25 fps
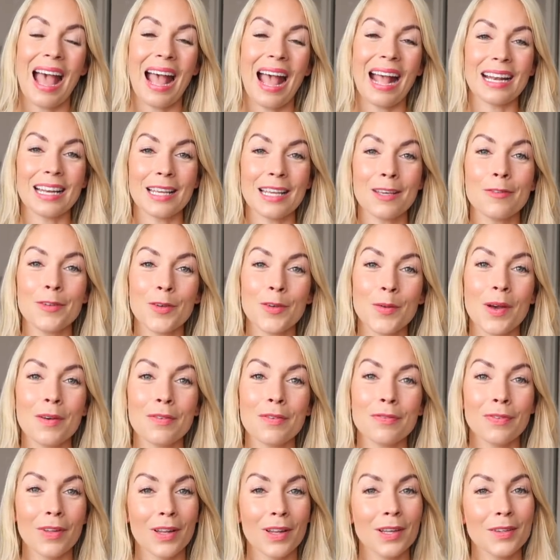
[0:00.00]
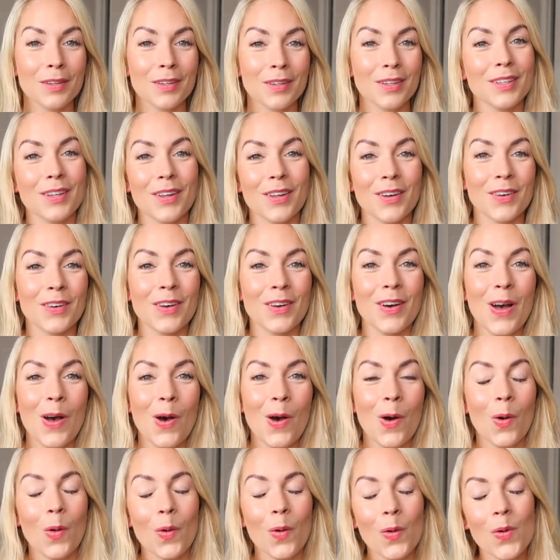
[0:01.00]
And if you have followed along
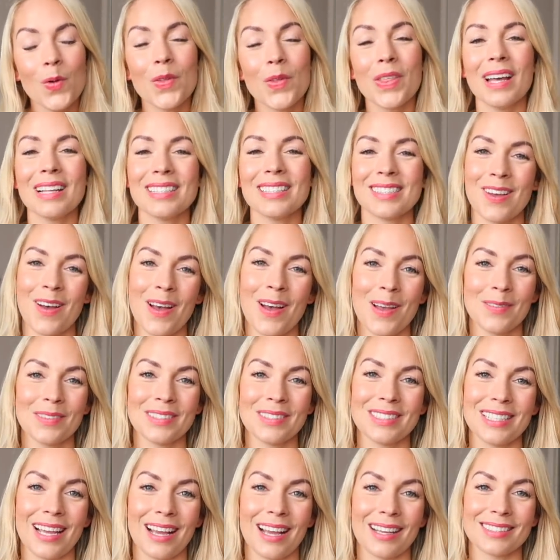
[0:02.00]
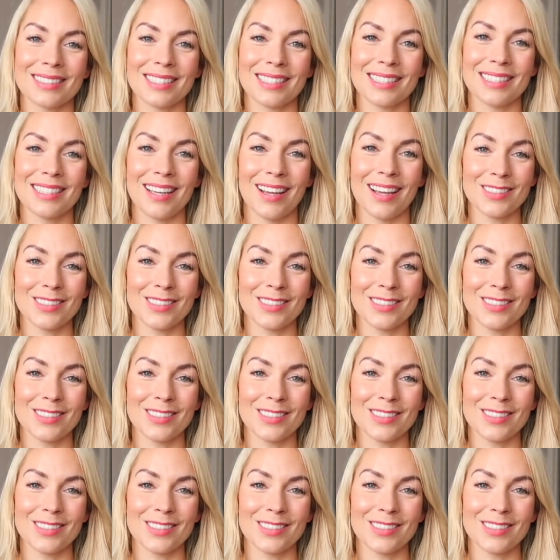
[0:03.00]
all that time with Jackson,